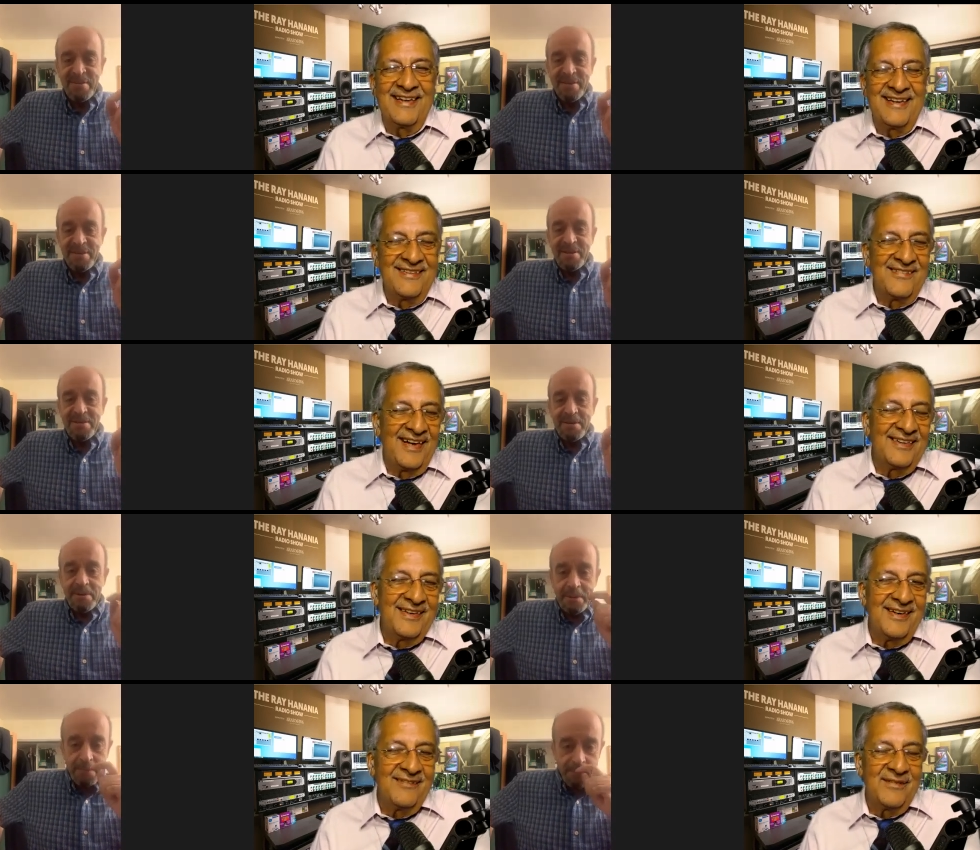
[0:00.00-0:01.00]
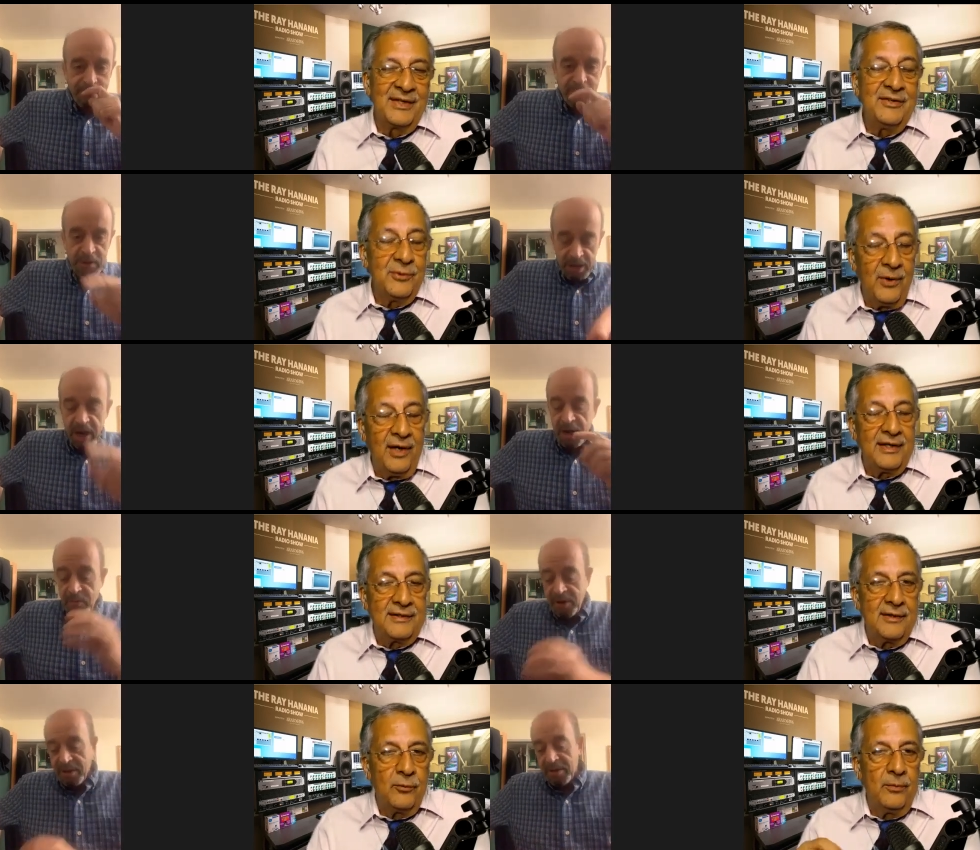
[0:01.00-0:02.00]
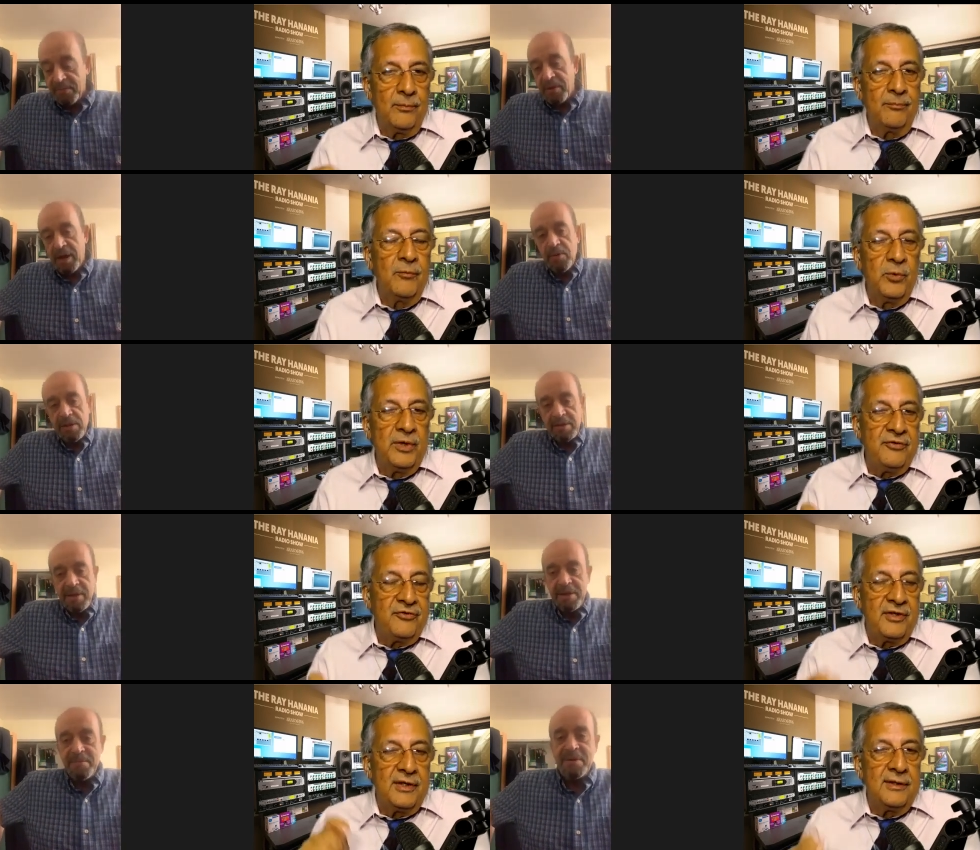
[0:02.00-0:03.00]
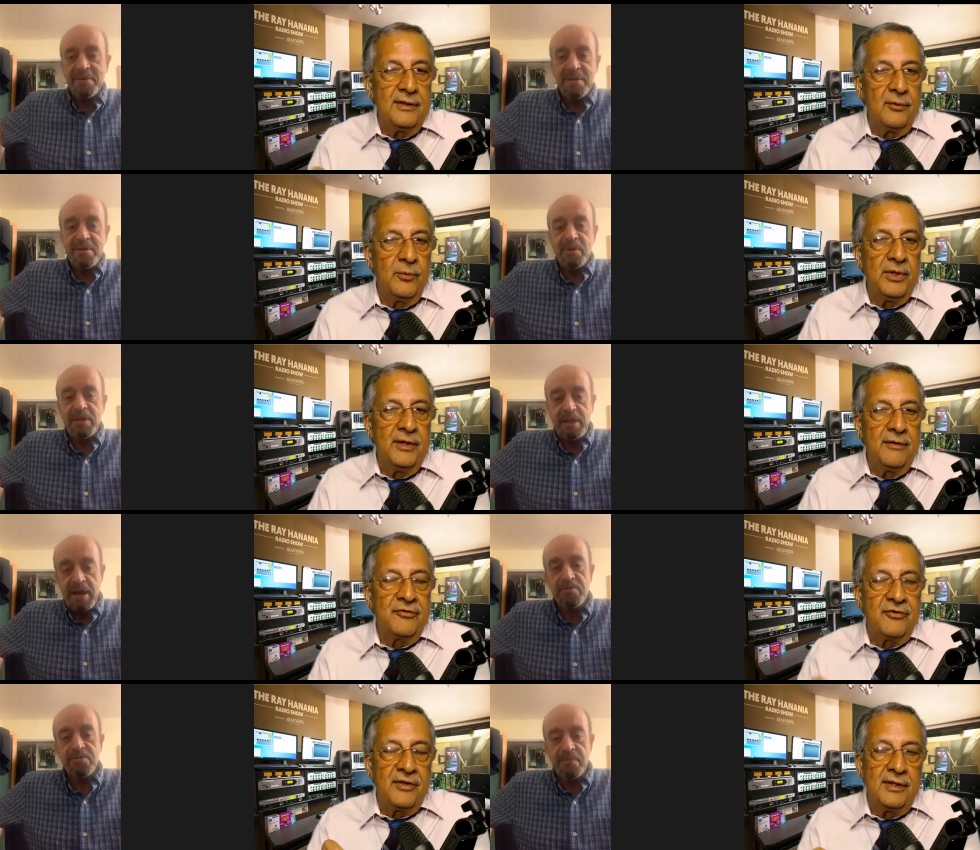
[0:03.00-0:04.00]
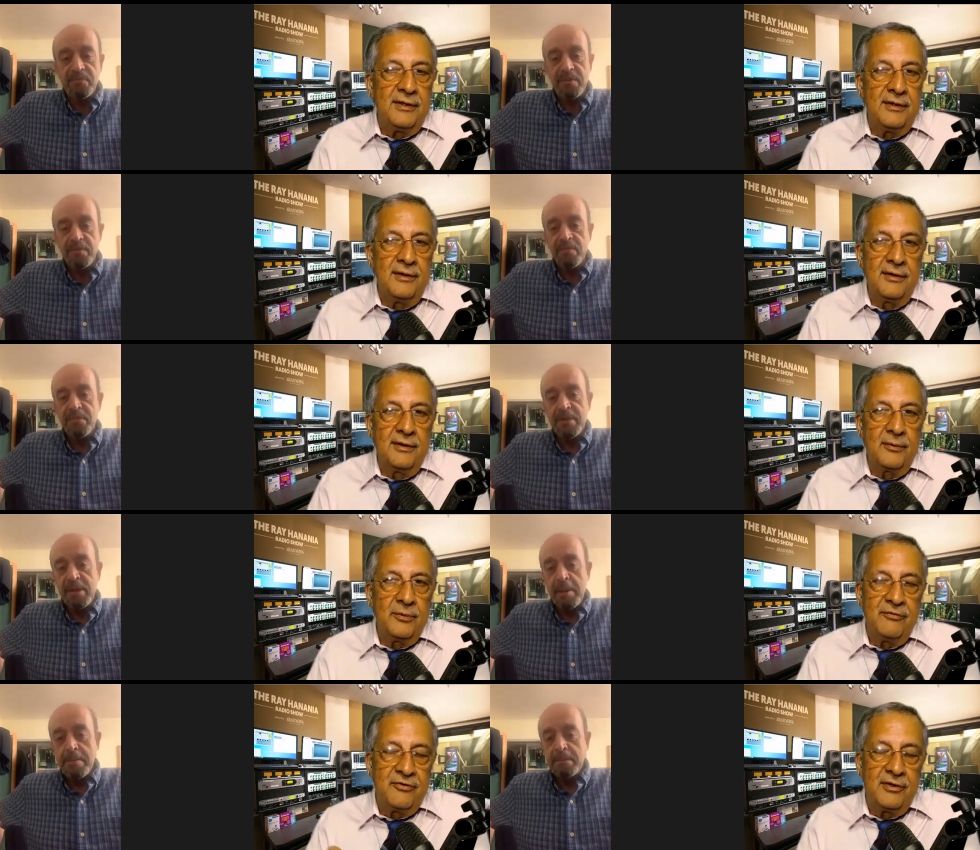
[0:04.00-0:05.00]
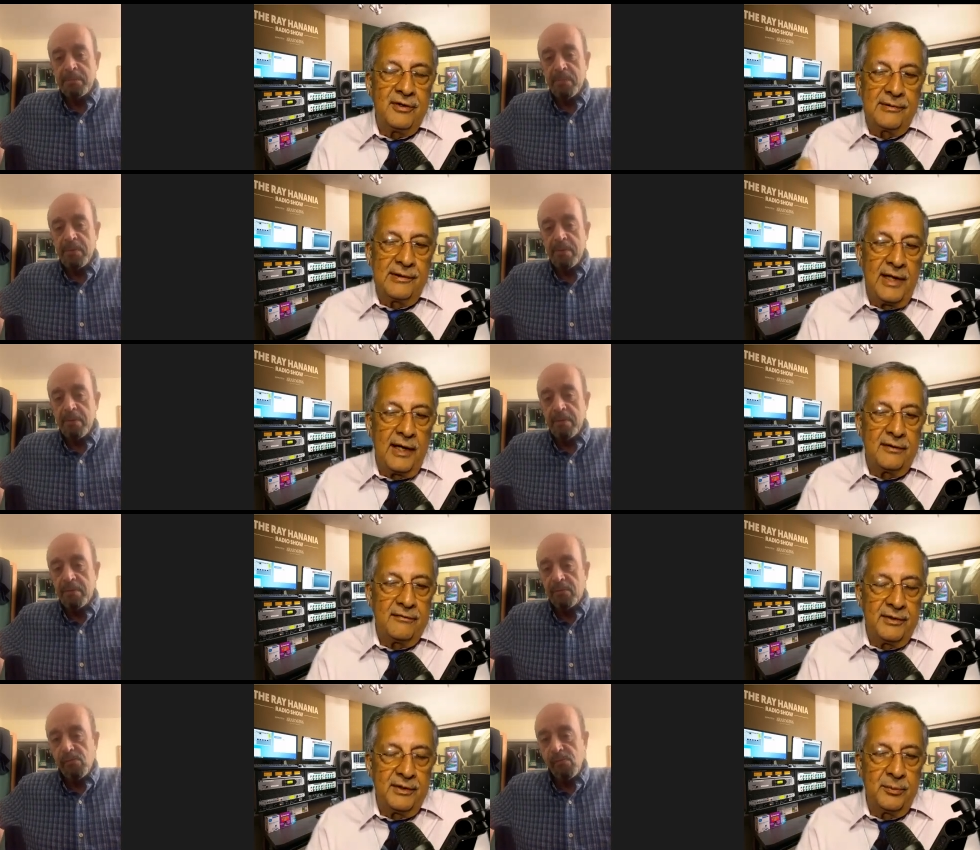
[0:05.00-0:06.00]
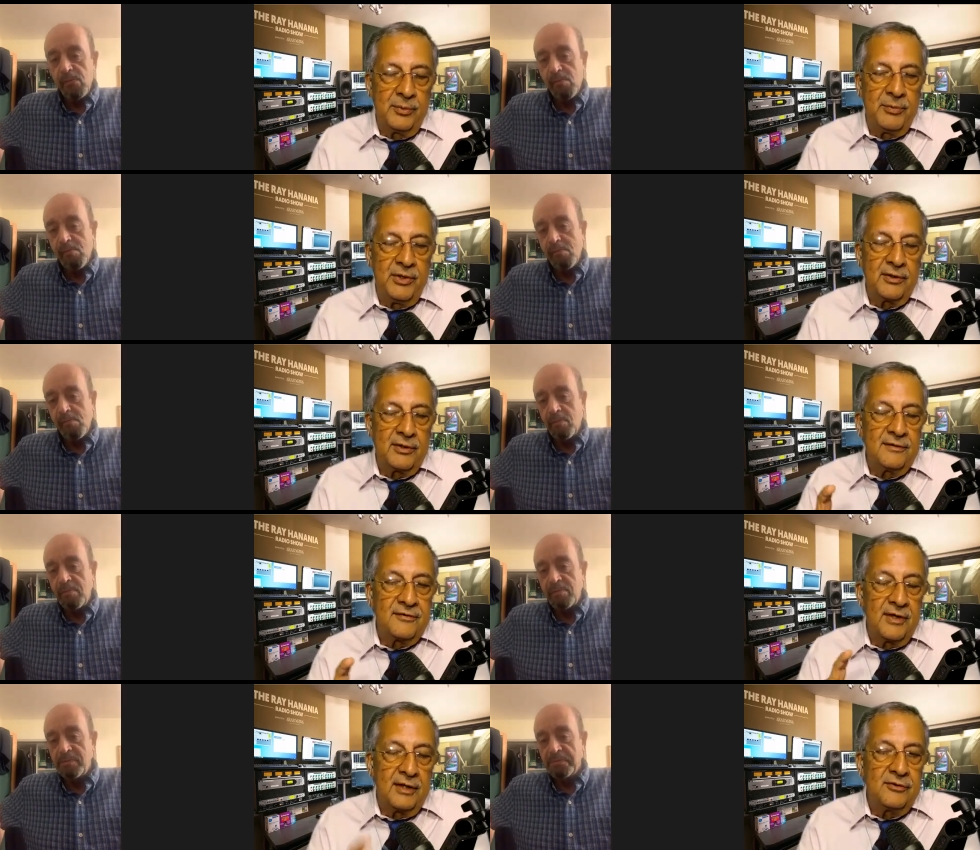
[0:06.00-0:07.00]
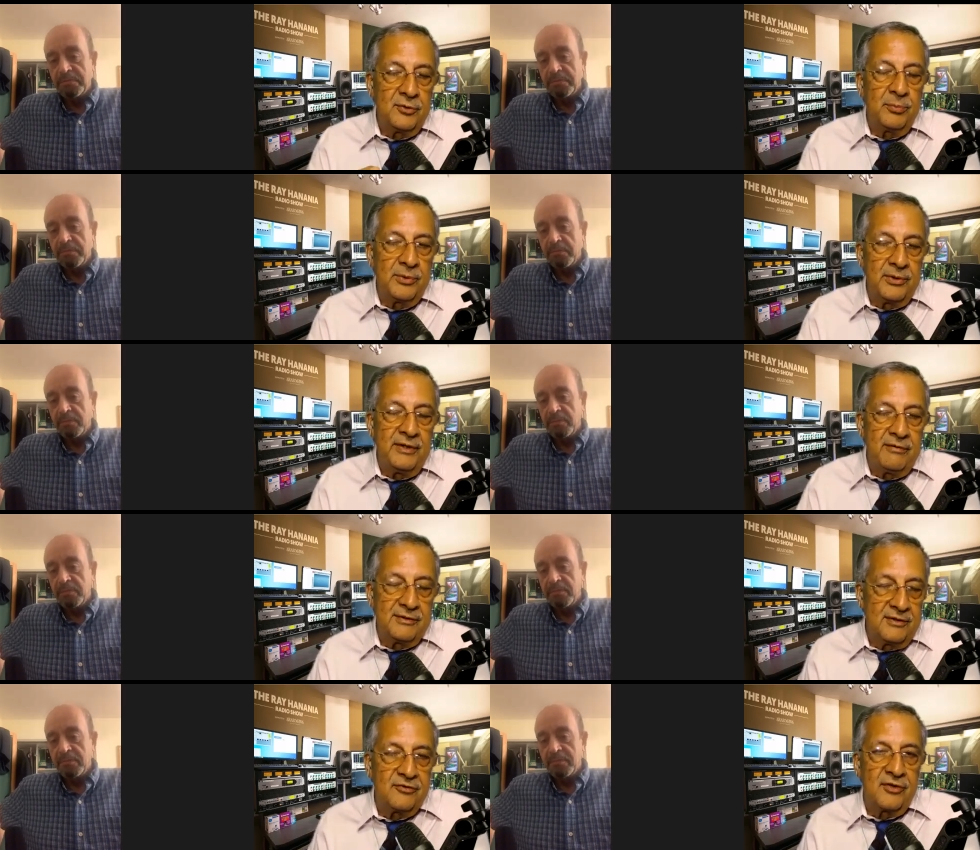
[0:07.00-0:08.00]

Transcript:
Speaker 1: to get him on there. But you're right. Yeah, I will. I we've will seen. we have seen we've seen a lot of Arab Americans, and I do believe it did